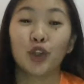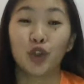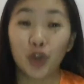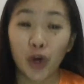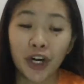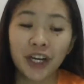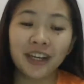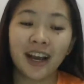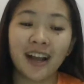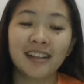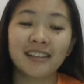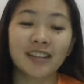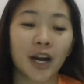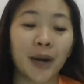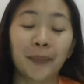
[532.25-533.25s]

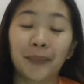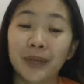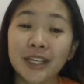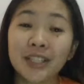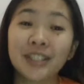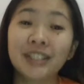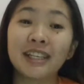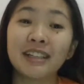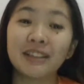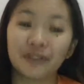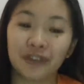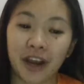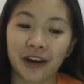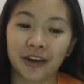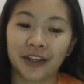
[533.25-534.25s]
Journals are personal
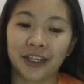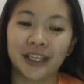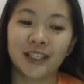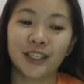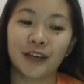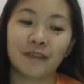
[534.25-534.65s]
records